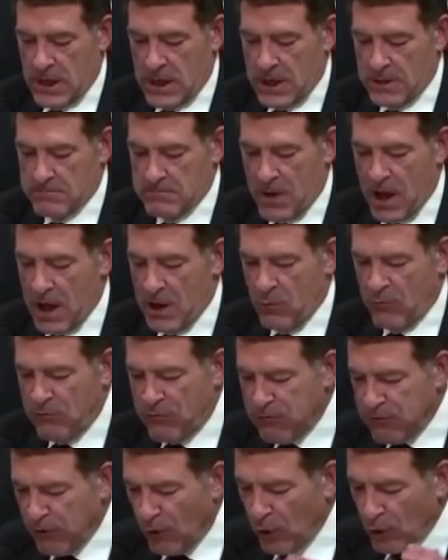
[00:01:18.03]
A
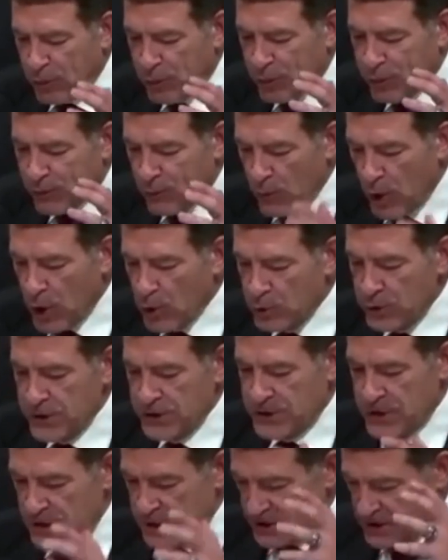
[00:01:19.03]

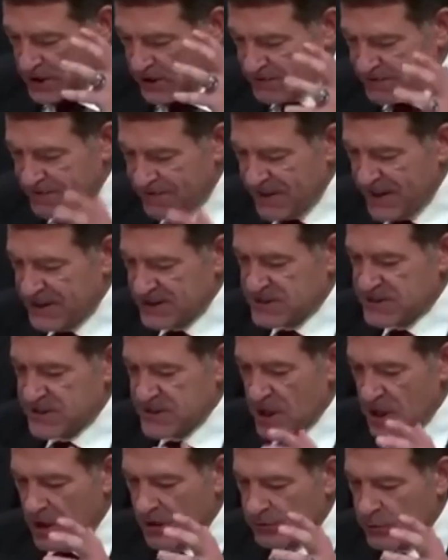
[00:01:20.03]
full-throated
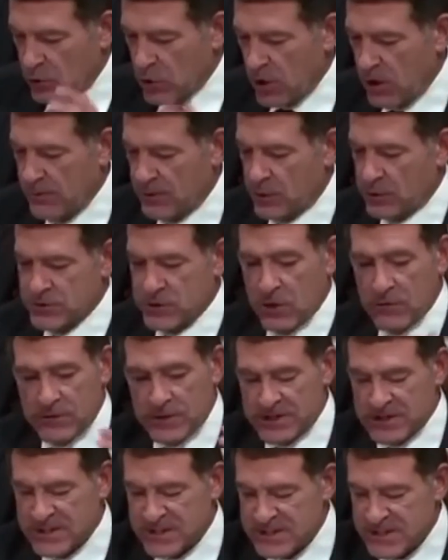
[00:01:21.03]
defense of criminals
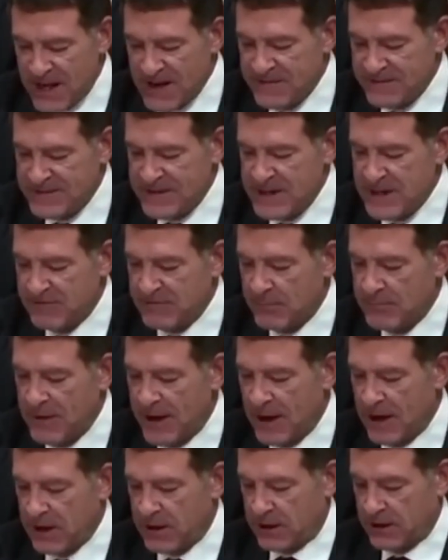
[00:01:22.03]
over the safety of
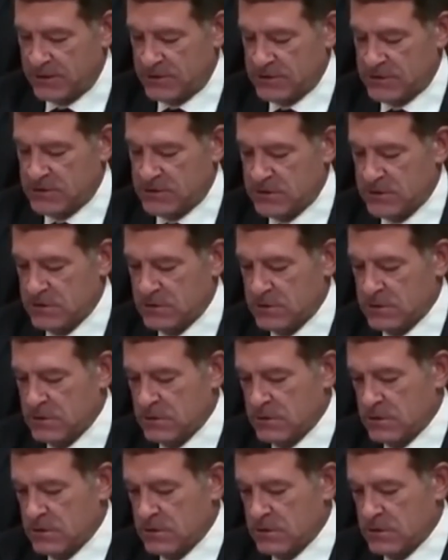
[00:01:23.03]
Americans